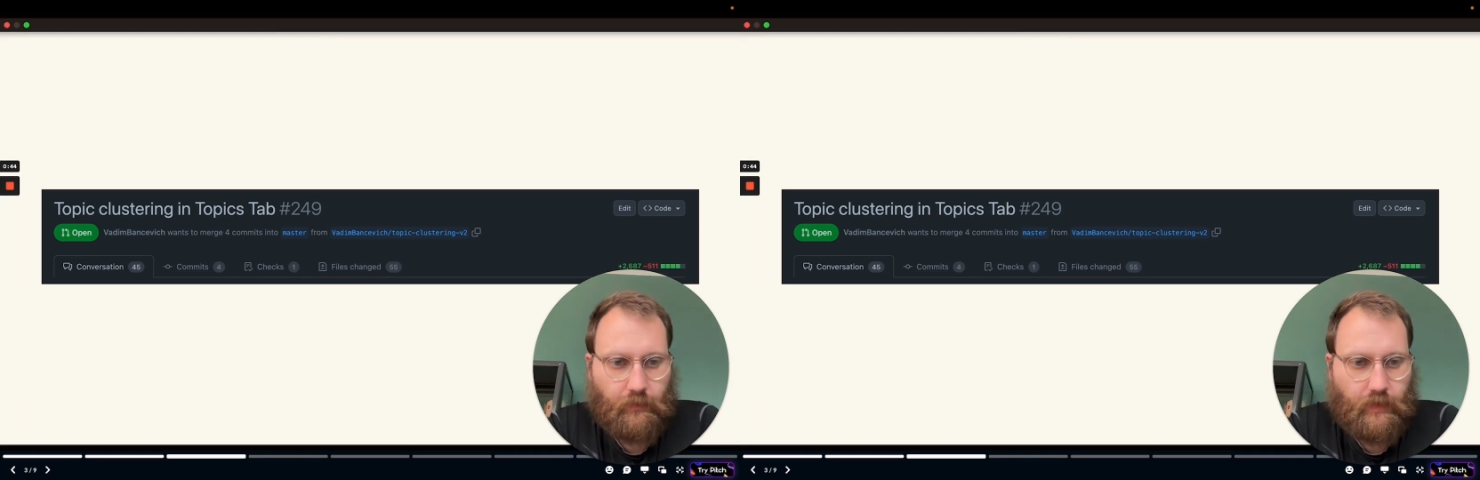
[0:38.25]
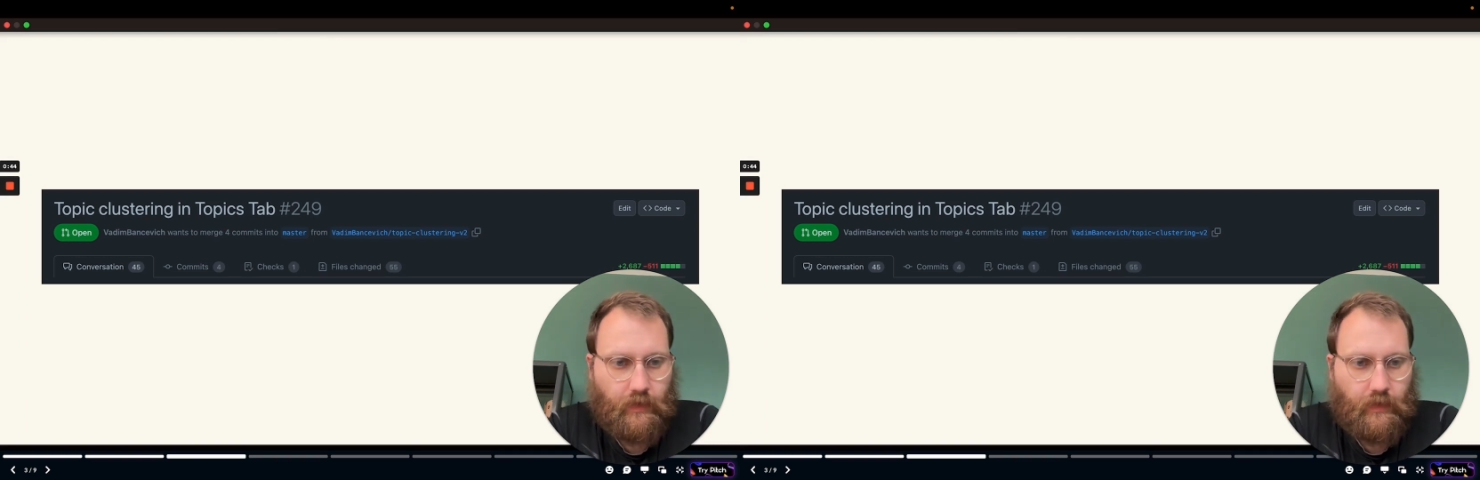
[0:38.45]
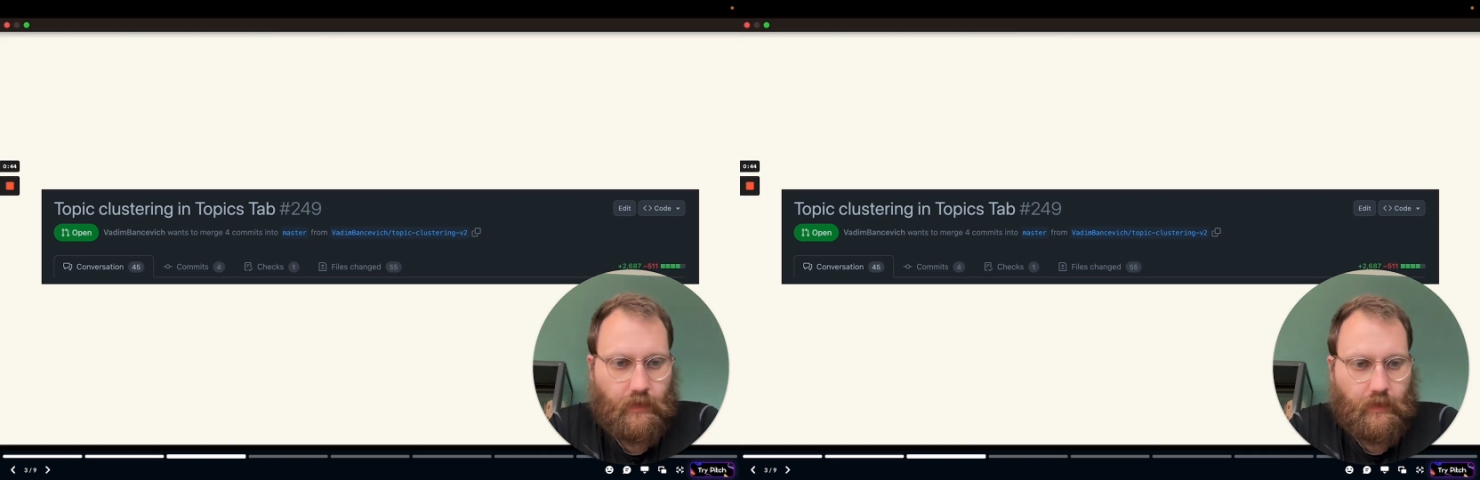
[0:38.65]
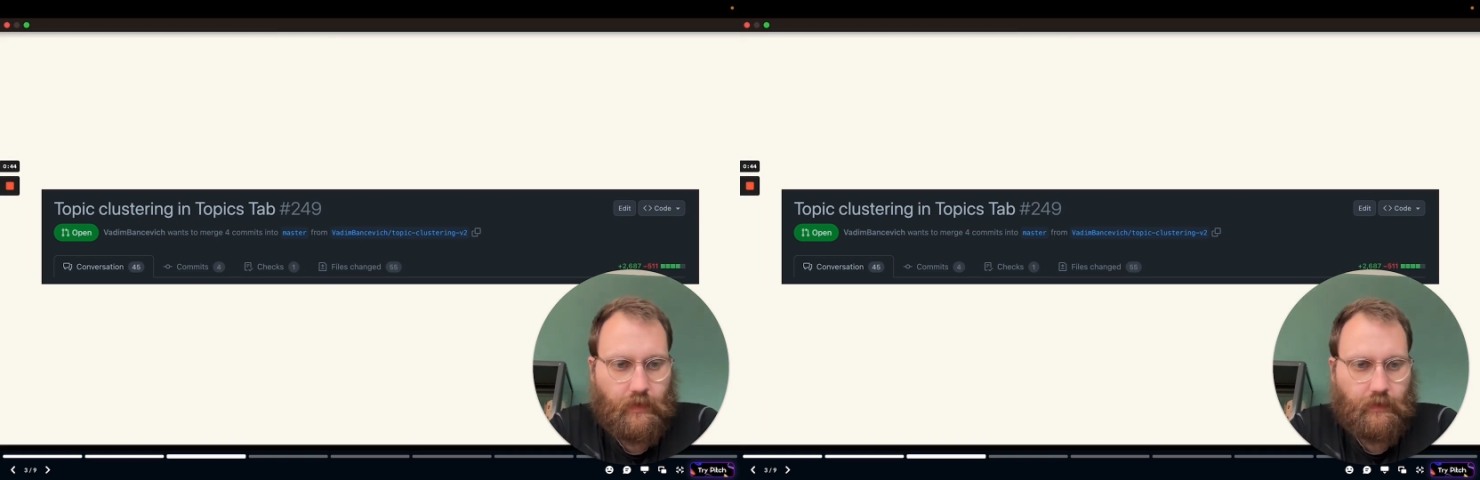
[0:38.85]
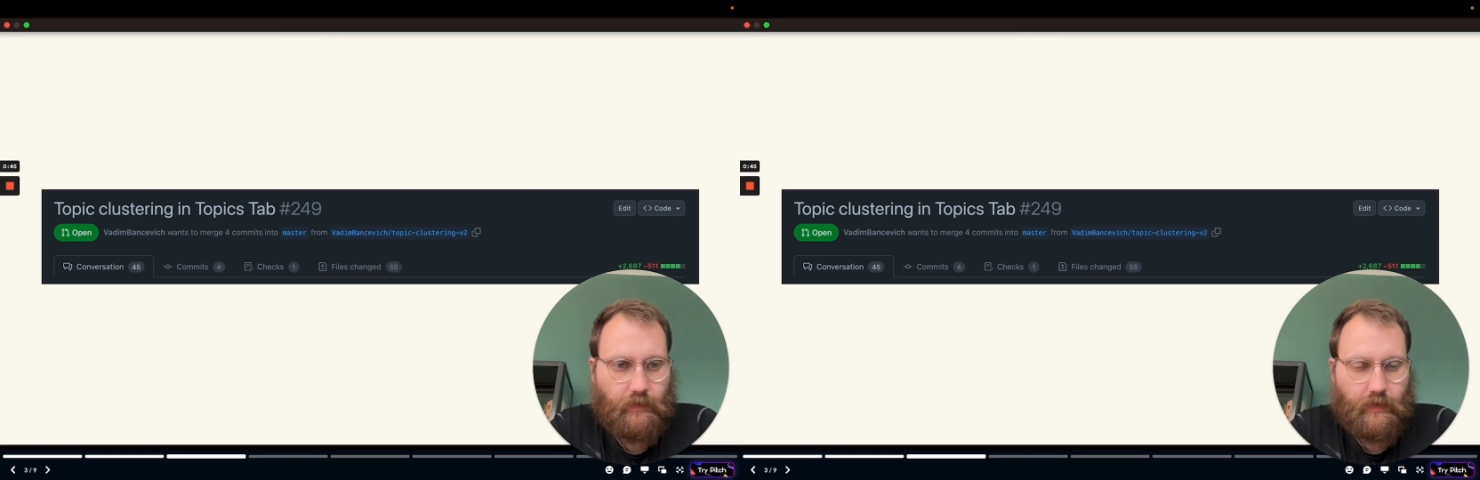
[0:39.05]
we
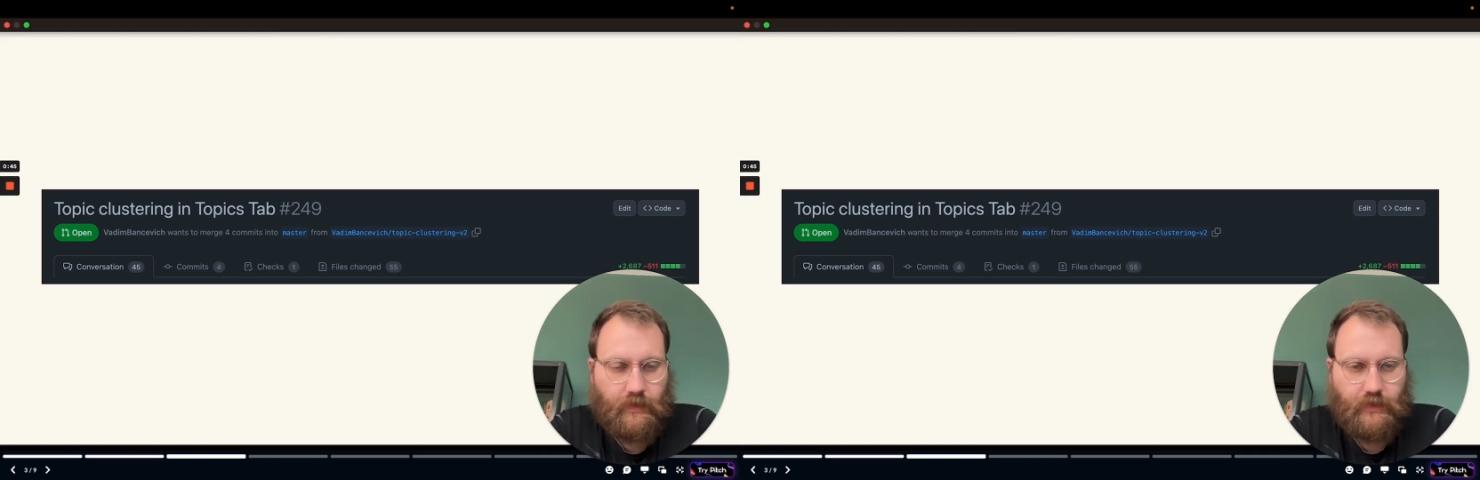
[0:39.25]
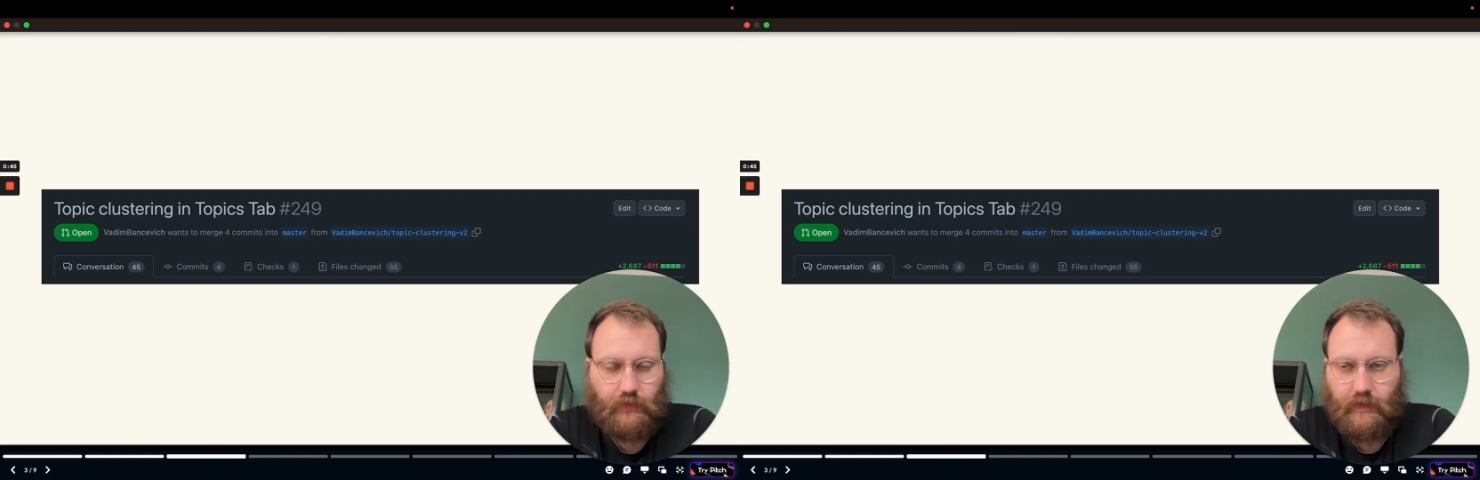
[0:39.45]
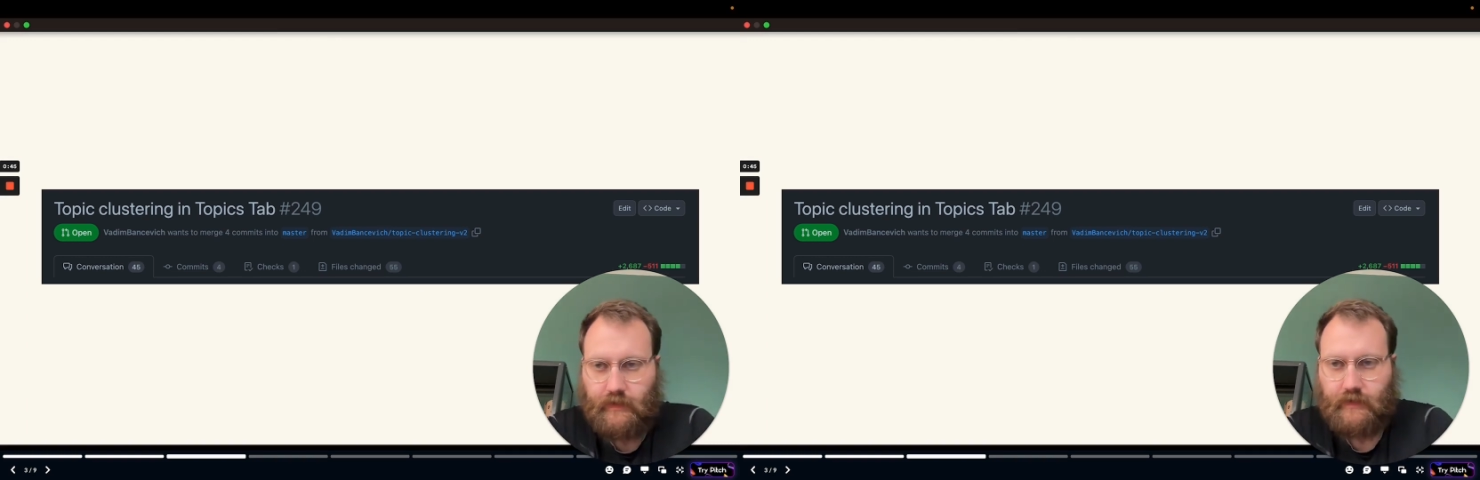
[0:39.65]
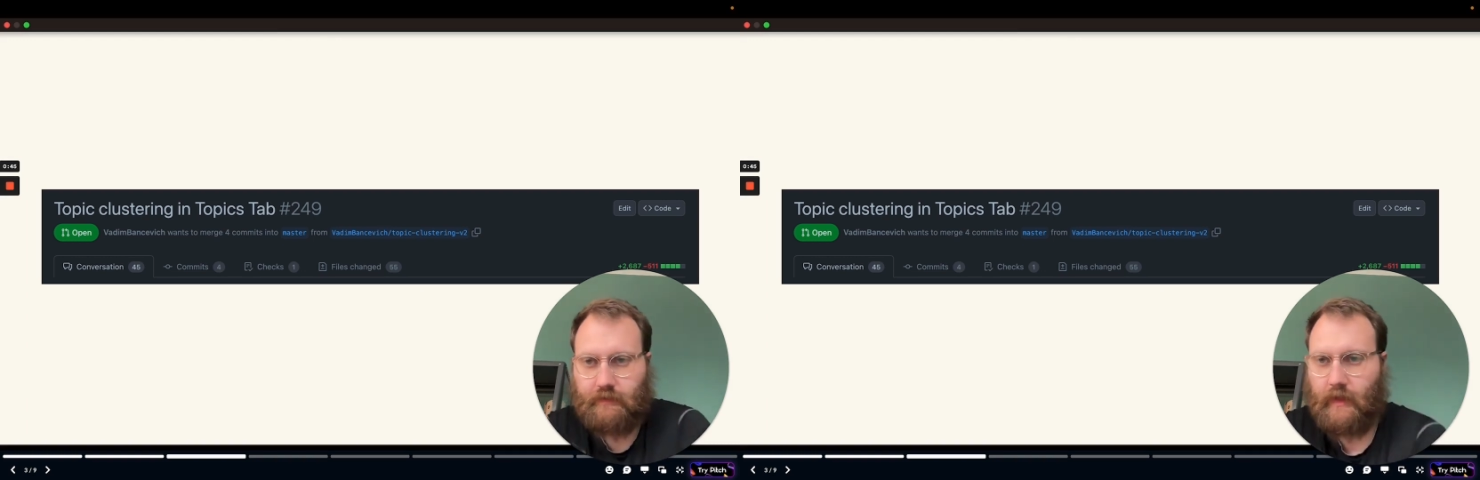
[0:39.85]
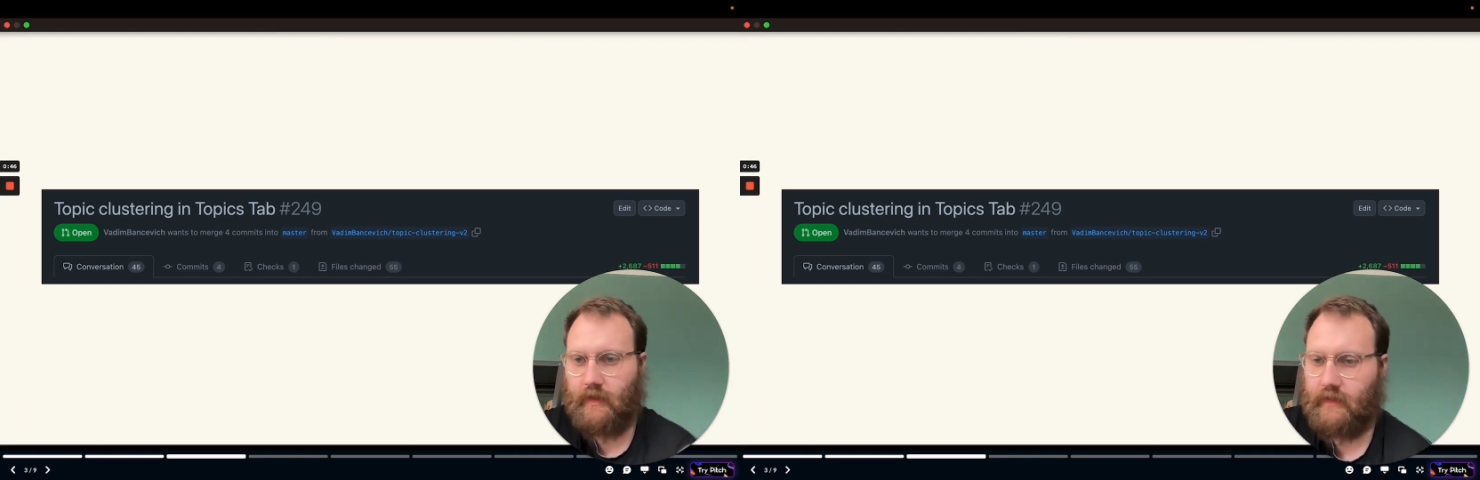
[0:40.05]
initially
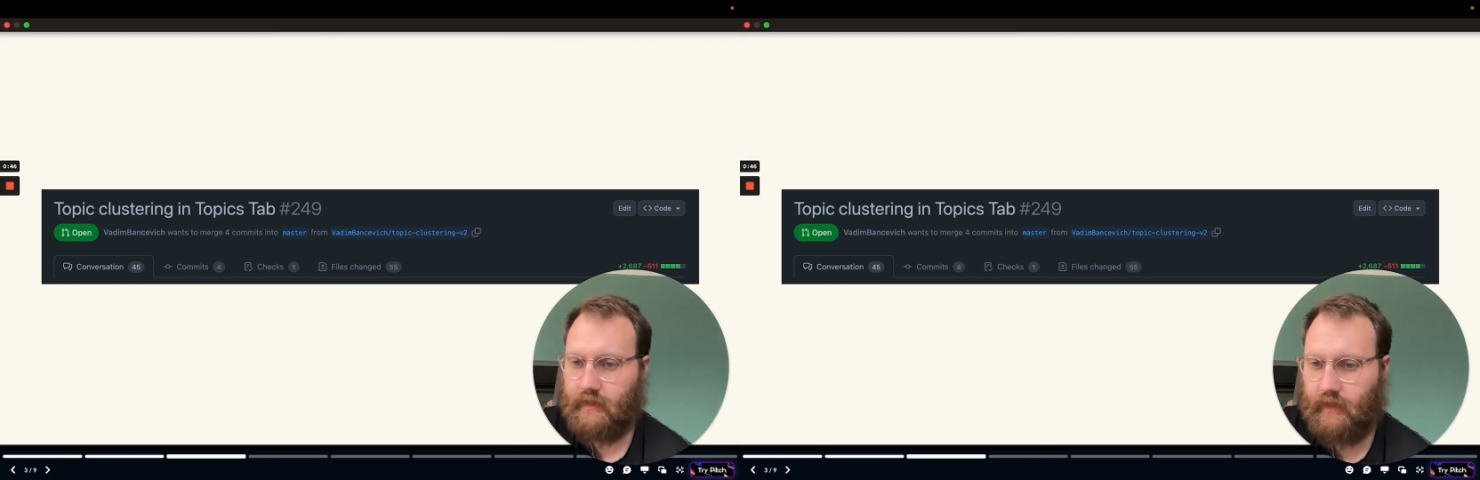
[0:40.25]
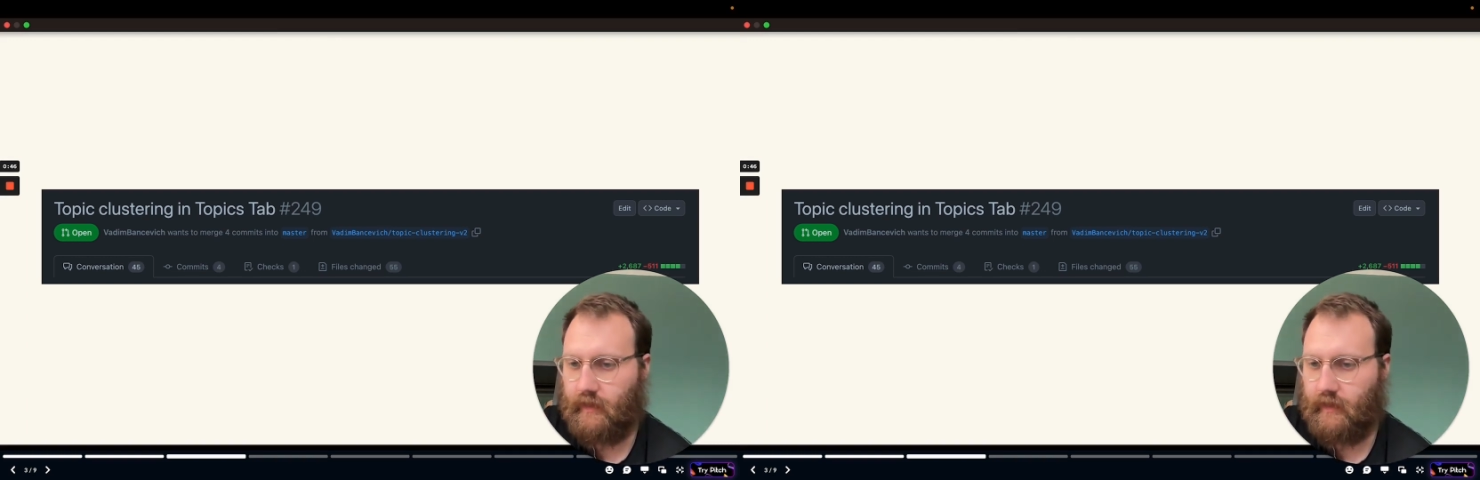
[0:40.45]
anticipated,